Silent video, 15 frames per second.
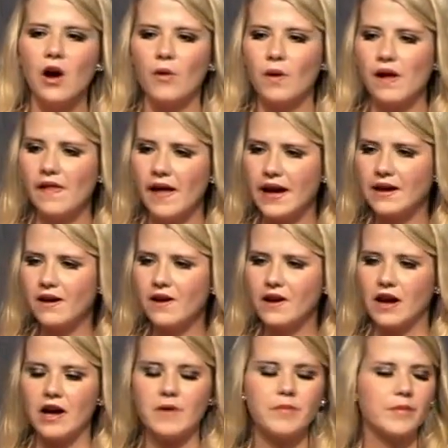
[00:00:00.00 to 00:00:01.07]
Well, I got
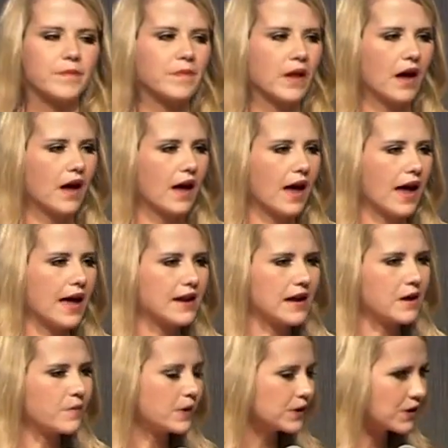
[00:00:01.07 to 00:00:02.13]
up and
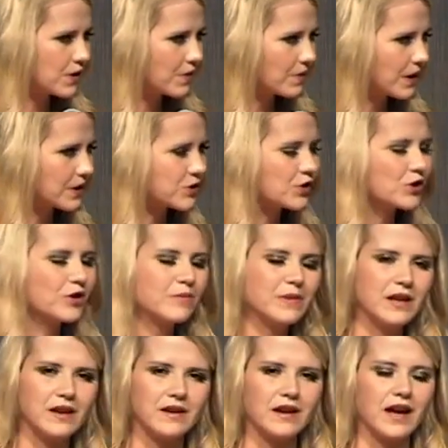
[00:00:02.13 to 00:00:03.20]
I went to the restroom
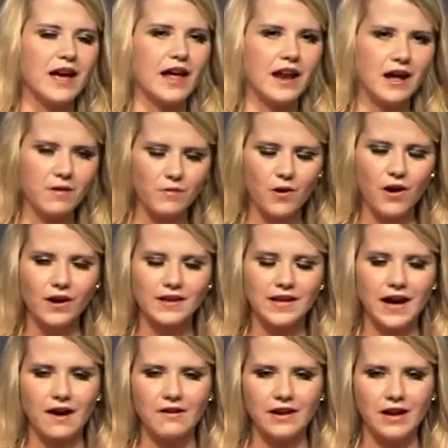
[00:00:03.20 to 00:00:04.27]
and I walked
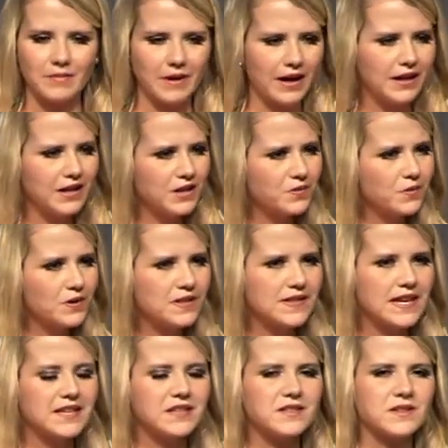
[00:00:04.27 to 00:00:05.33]
out and I'm heading towards
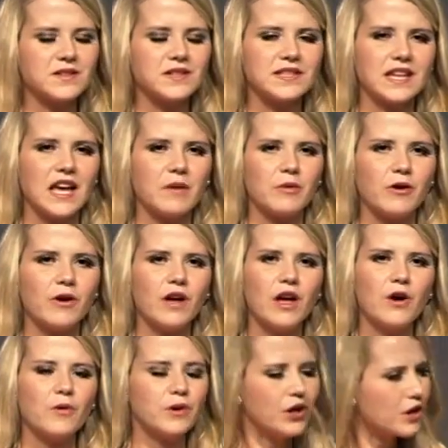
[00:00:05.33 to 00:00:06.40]
that dessert table
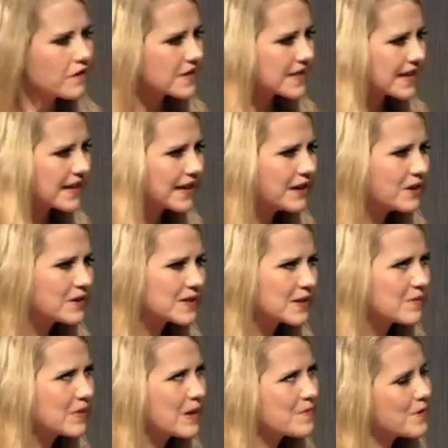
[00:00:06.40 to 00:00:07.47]
when all of a sudden I noticed
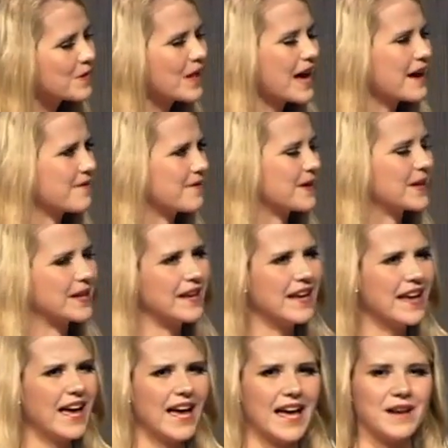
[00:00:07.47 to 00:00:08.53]
some people laughing.
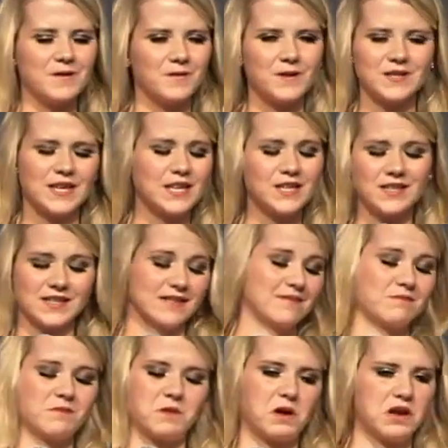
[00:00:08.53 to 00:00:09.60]
And at first I just
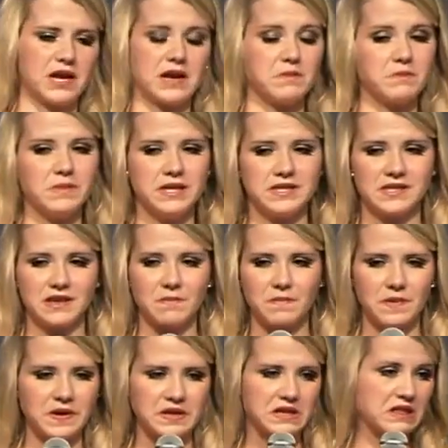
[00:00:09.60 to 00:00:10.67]
thought I'd missed
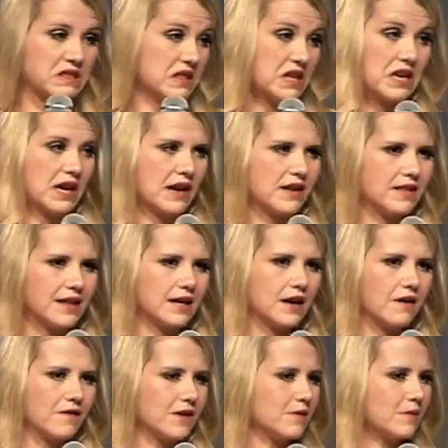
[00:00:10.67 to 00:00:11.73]
something, didn't think anything
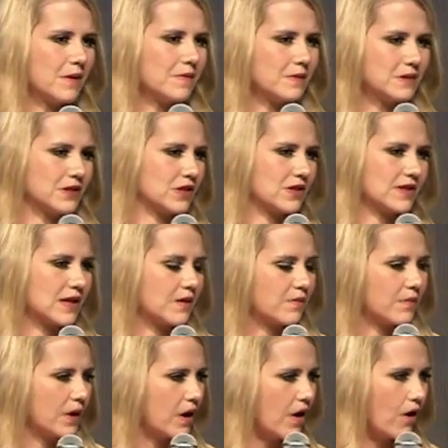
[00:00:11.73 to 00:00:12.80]
of it. Maybe it was just their
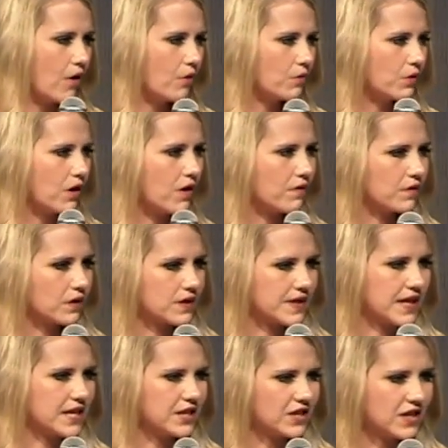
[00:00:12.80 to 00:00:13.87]
own
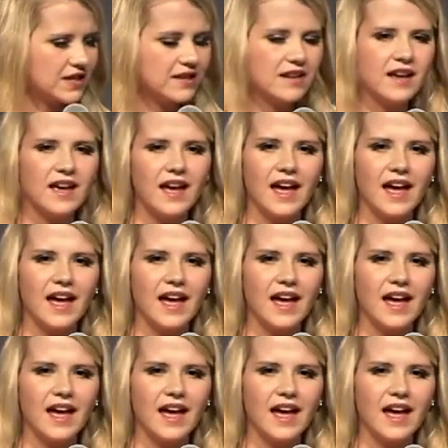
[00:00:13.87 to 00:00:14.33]
conversation.